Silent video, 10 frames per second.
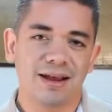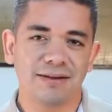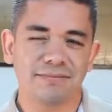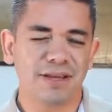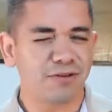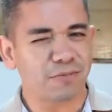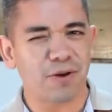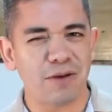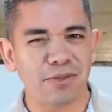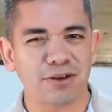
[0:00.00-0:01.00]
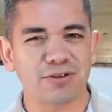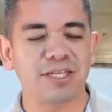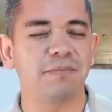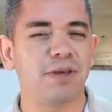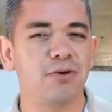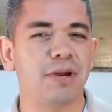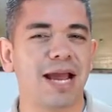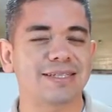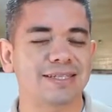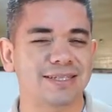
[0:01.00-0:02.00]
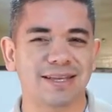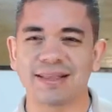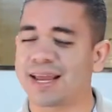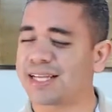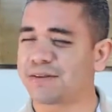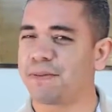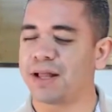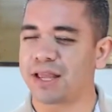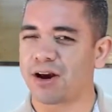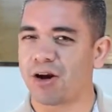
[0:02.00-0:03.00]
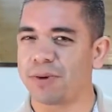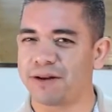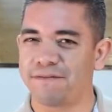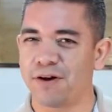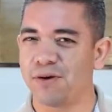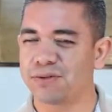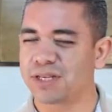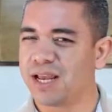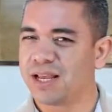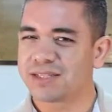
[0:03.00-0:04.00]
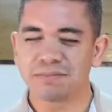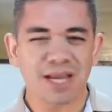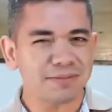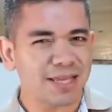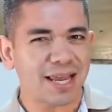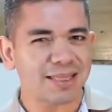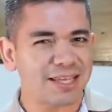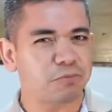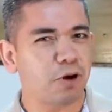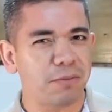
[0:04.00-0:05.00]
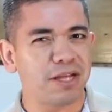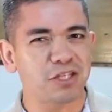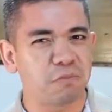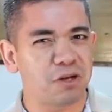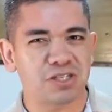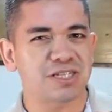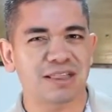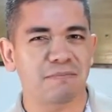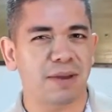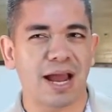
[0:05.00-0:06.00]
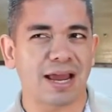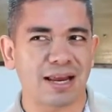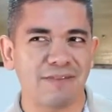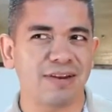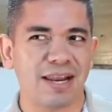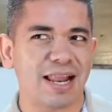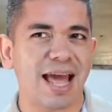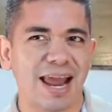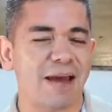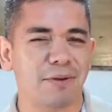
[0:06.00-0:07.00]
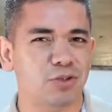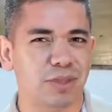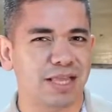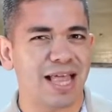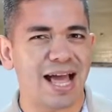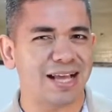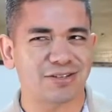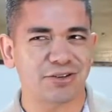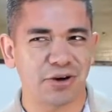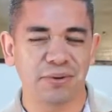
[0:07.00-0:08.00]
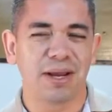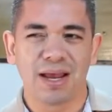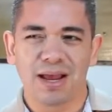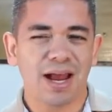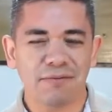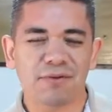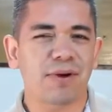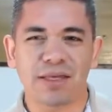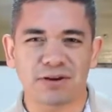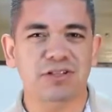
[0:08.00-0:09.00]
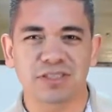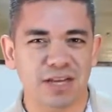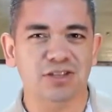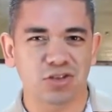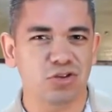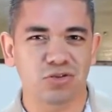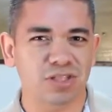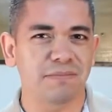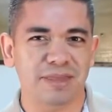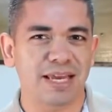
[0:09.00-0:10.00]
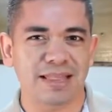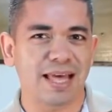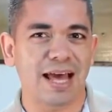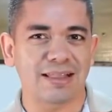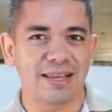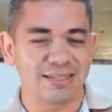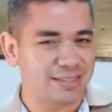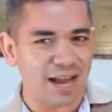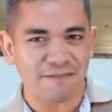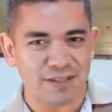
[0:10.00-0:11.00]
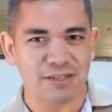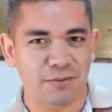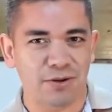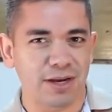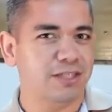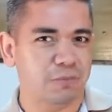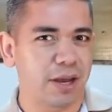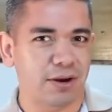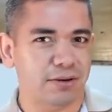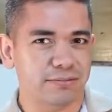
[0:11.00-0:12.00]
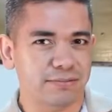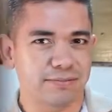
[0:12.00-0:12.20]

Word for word: Um, you know, the problem with those TPU cases is in the case of polycarbonate phones, sometimes they get these permanent smudges at the back, and even that happens with glass, so I would rather stick to something that is not visible and it's better.